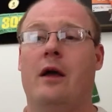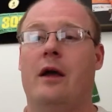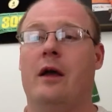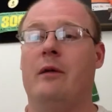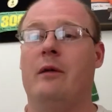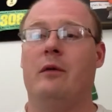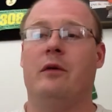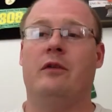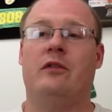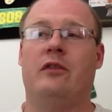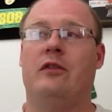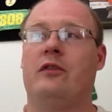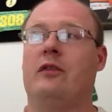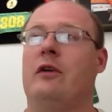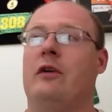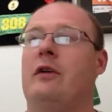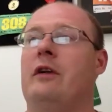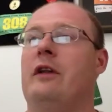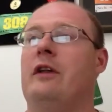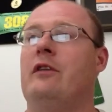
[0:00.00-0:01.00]
it will just
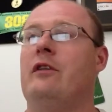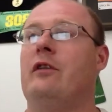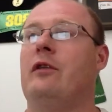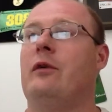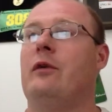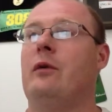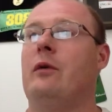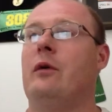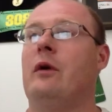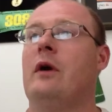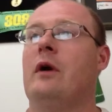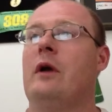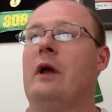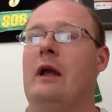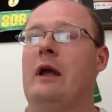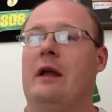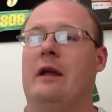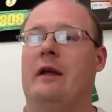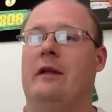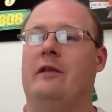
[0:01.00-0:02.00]
turn into
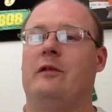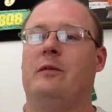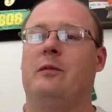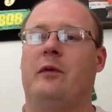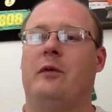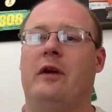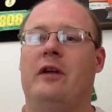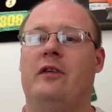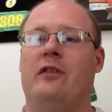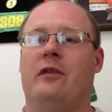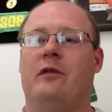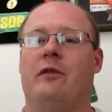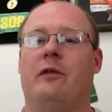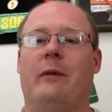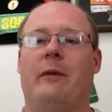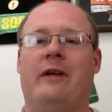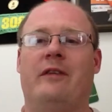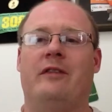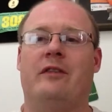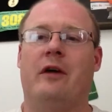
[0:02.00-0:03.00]
inspiration for
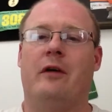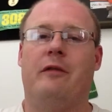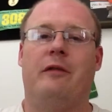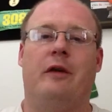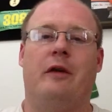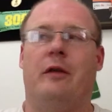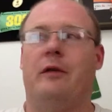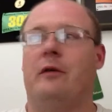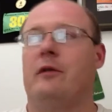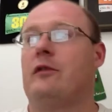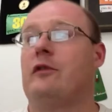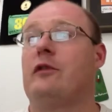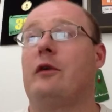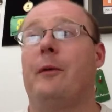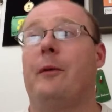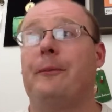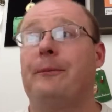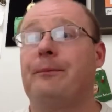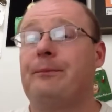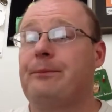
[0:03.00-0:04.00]
myself and others.
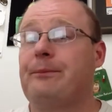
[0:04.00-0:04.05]
So